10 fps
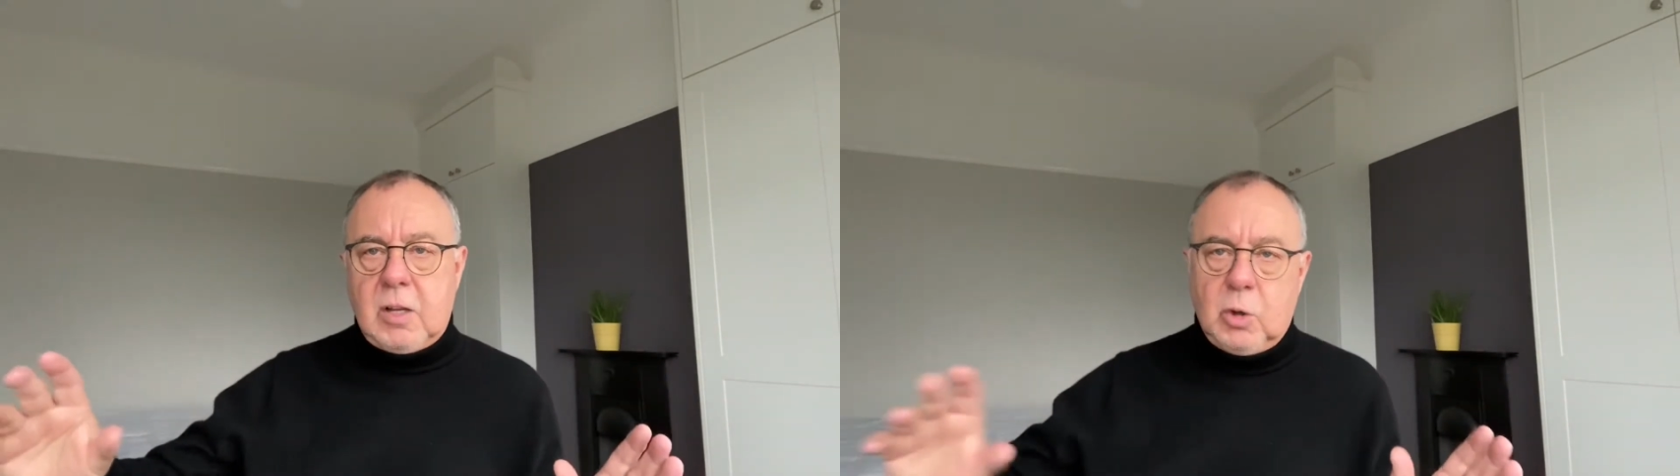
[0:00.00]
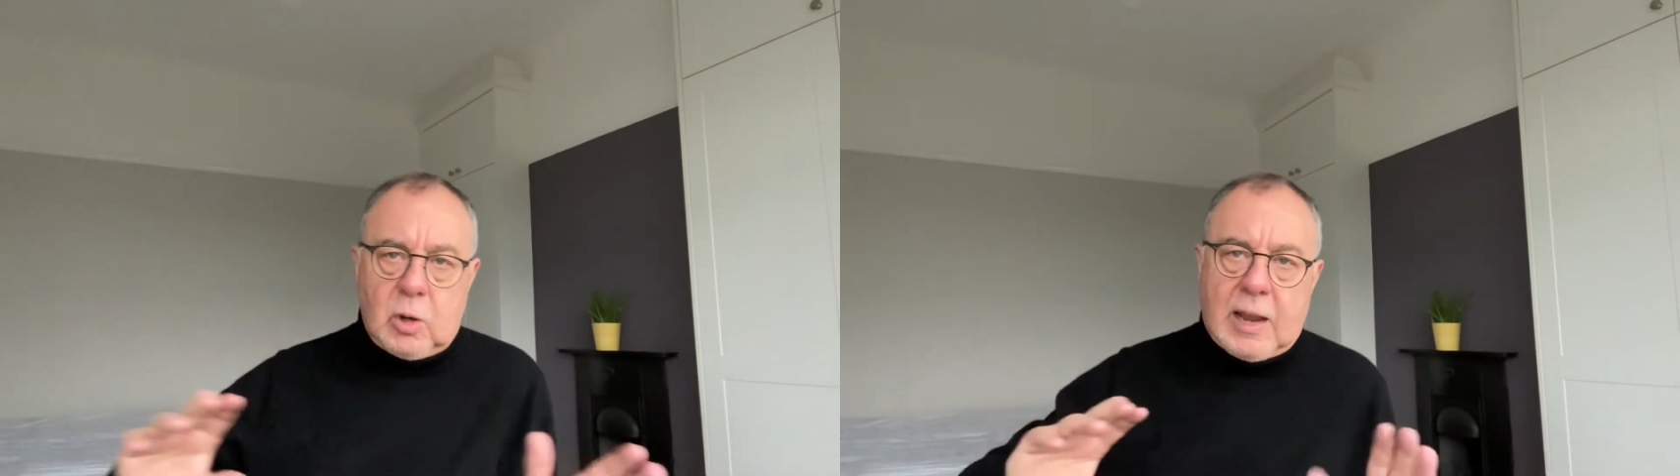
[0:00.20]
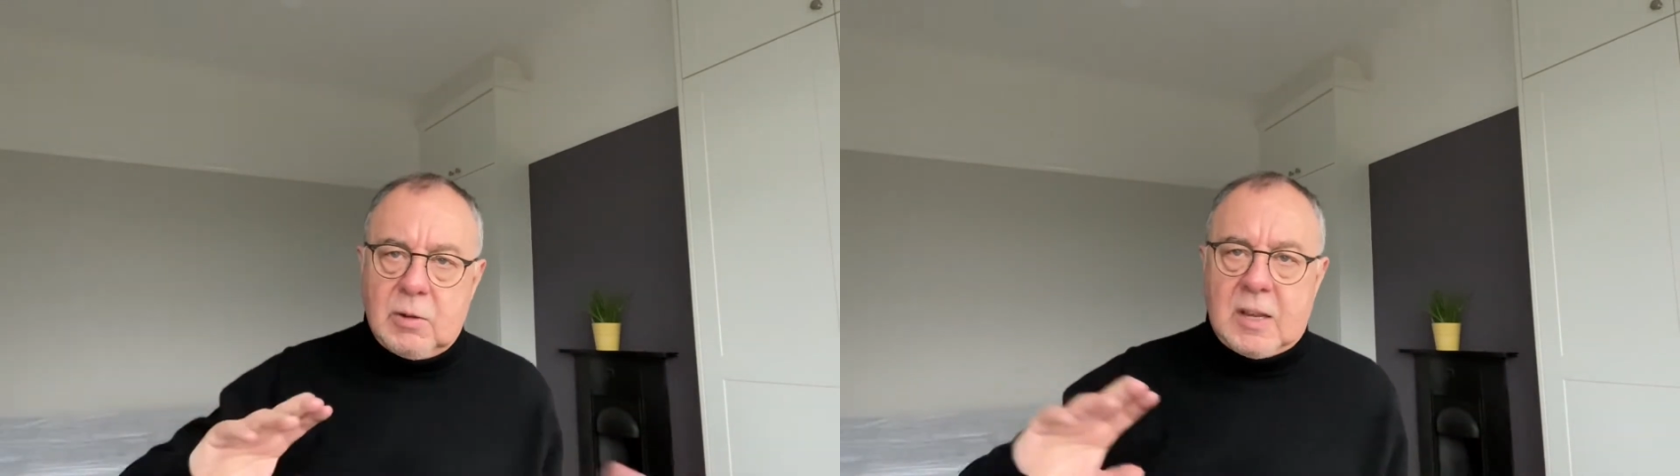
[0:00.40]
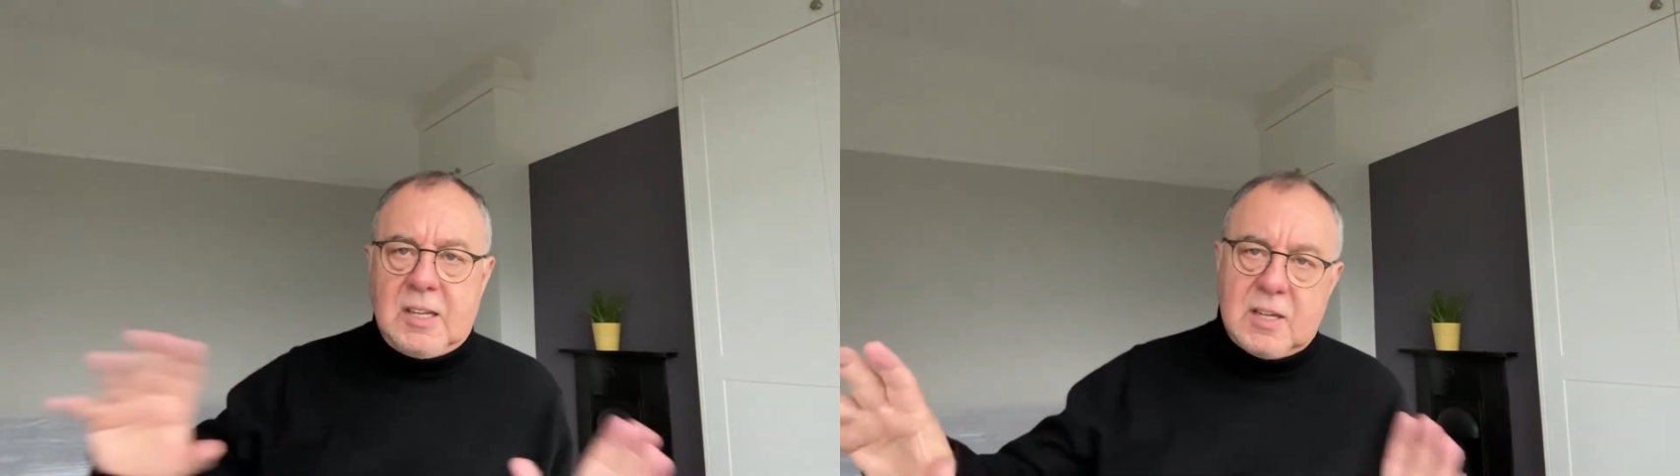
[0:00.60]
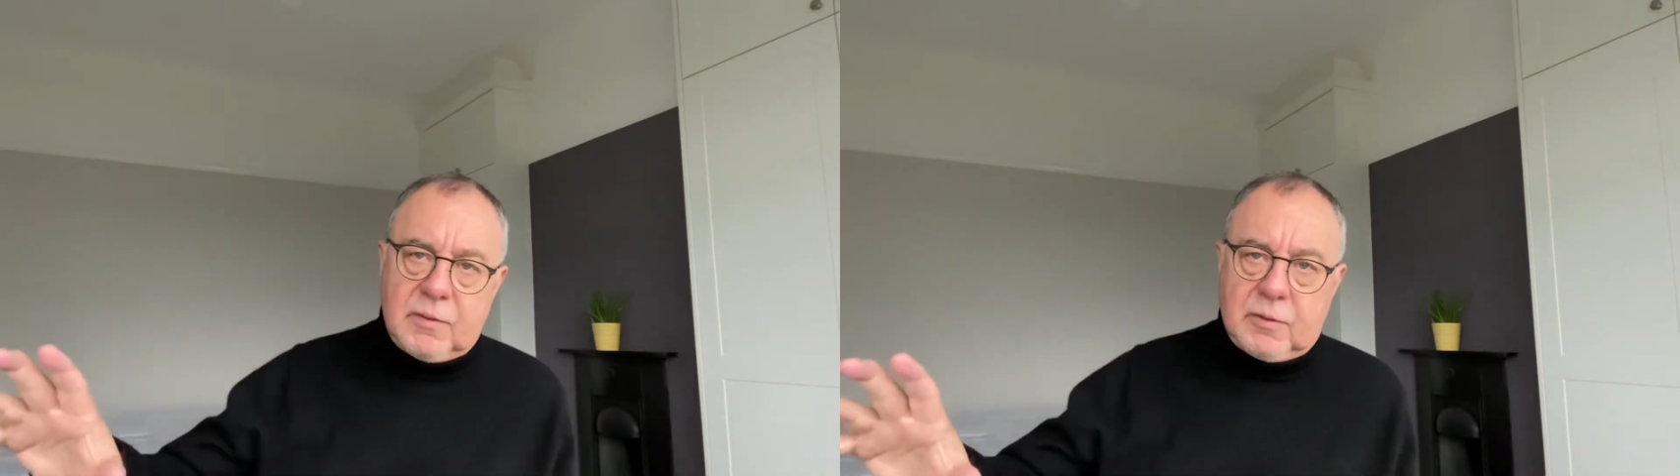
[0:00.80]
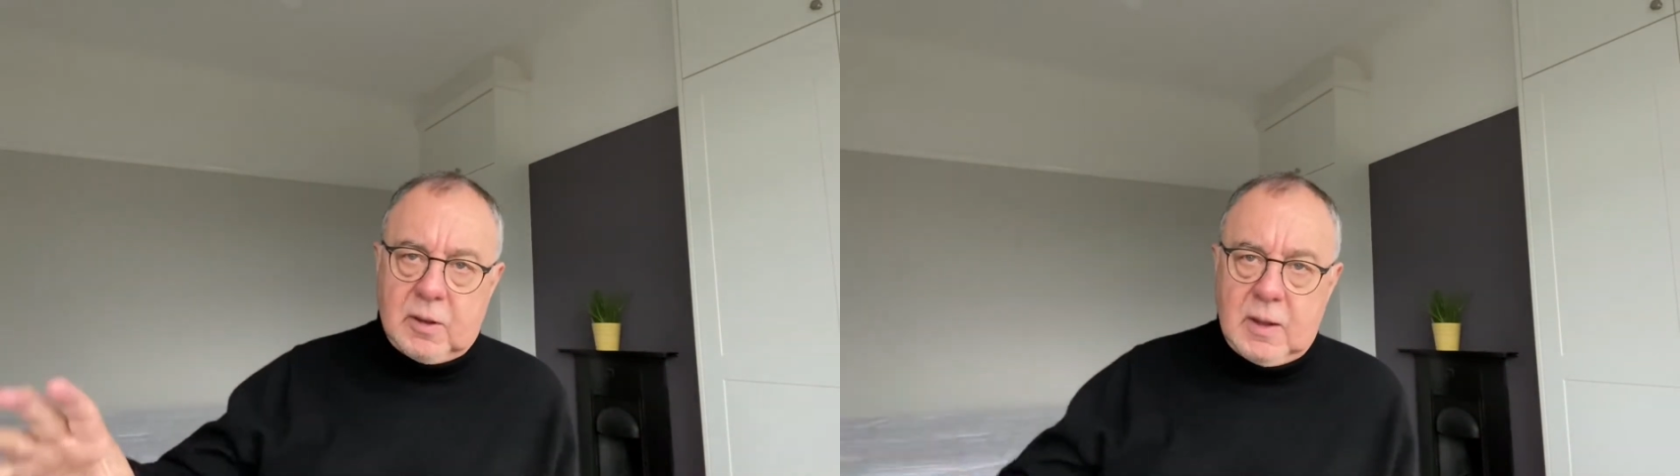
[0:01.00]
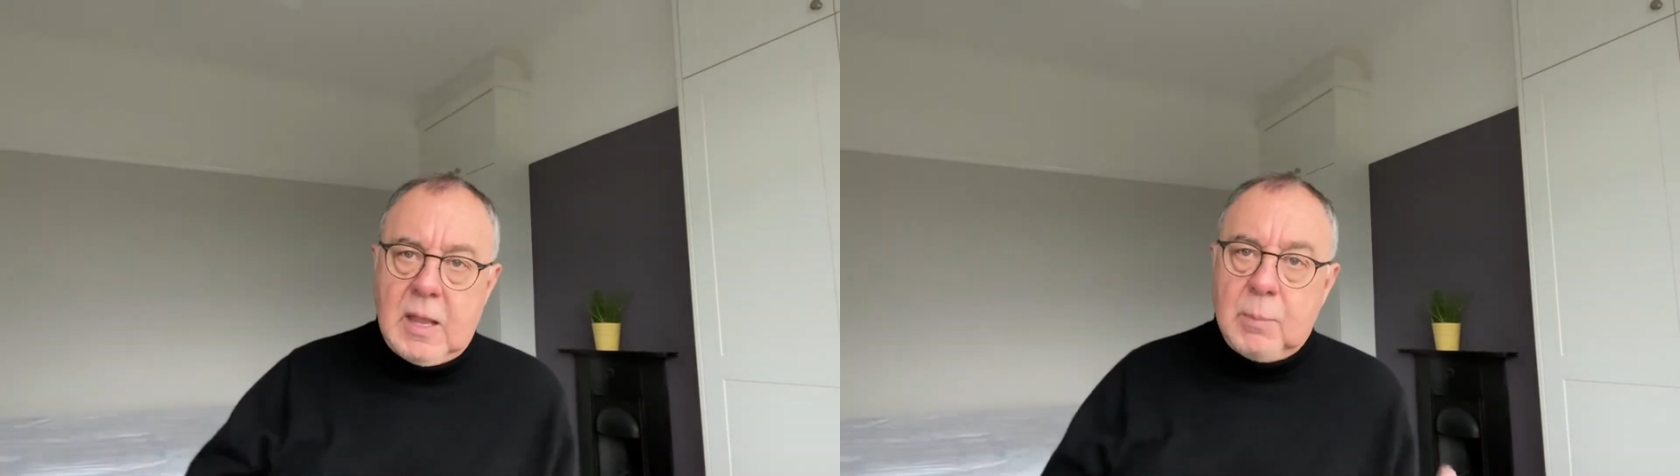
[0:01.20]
or how they differ,